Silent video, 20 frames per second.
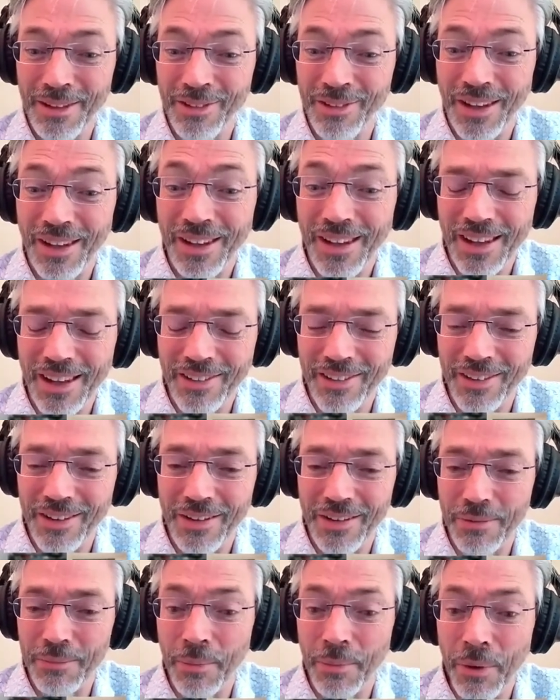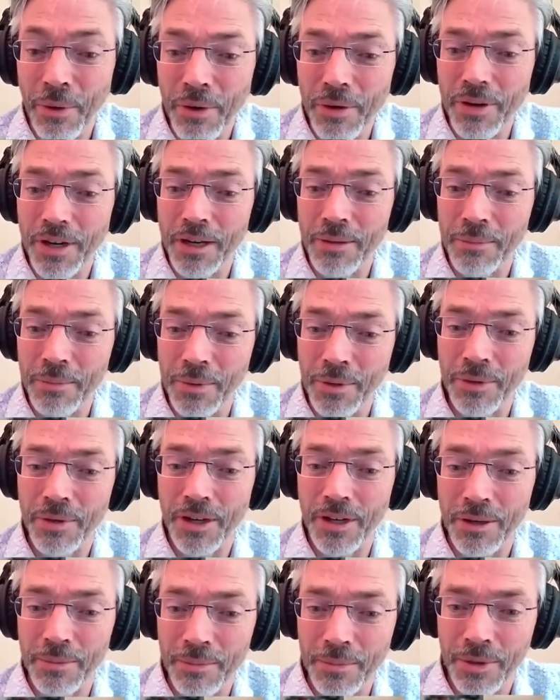is more and
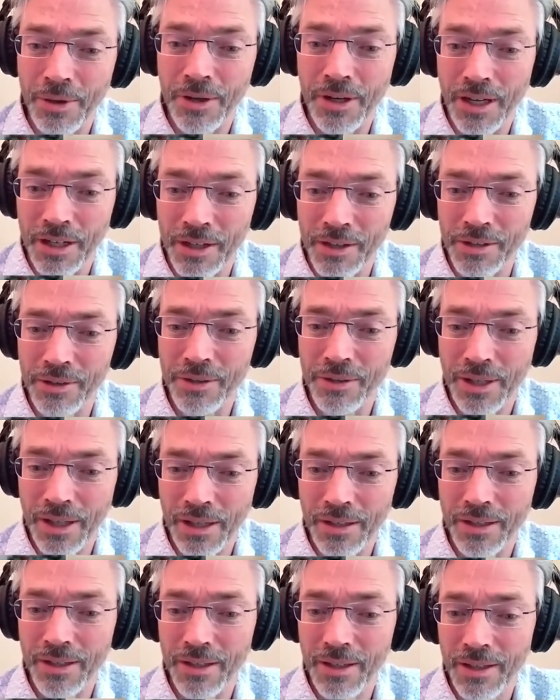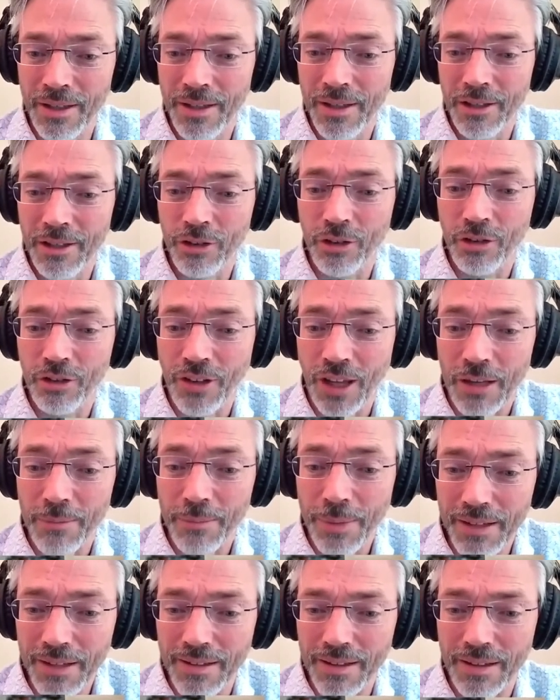more and more including
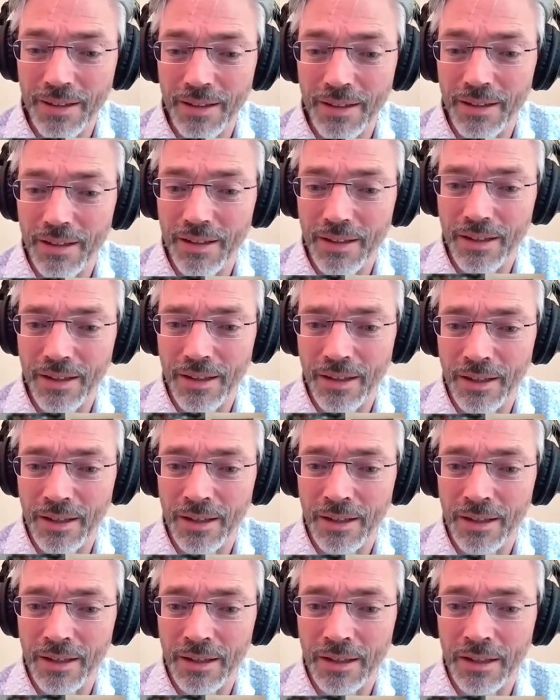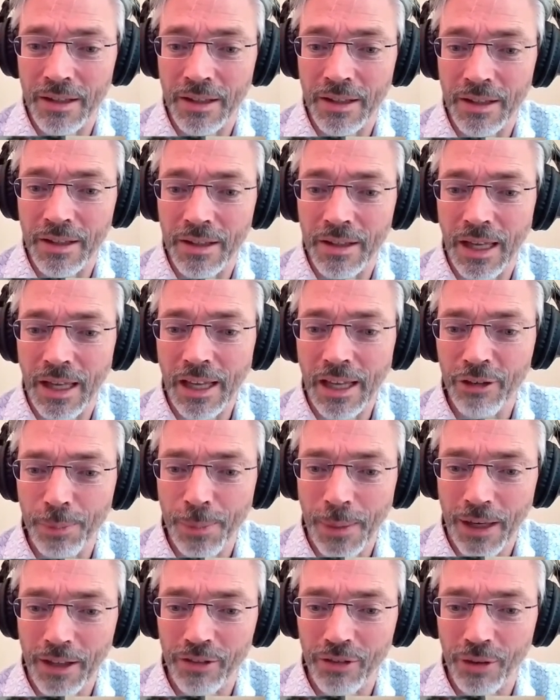sustainability
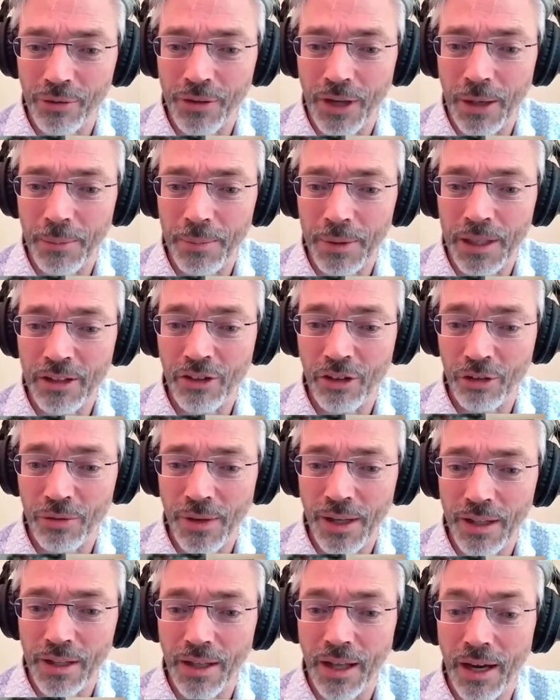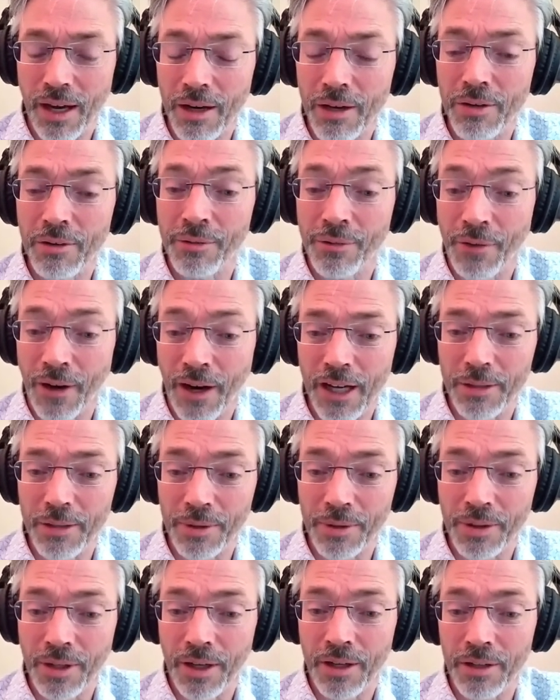aspects of companies as well. How
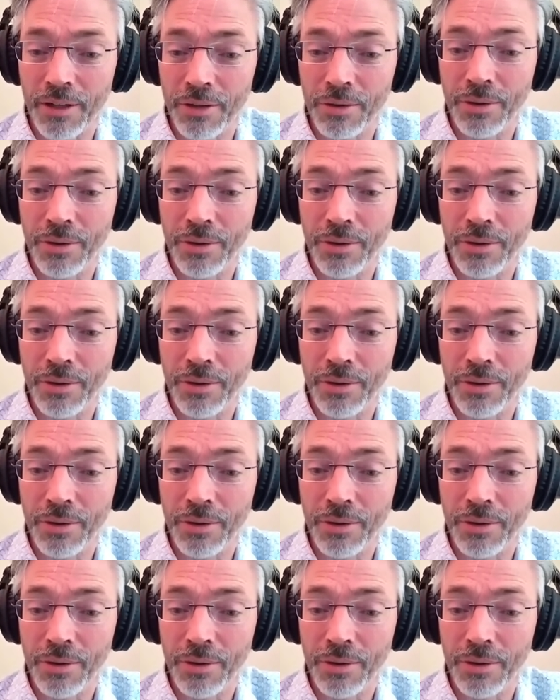viable are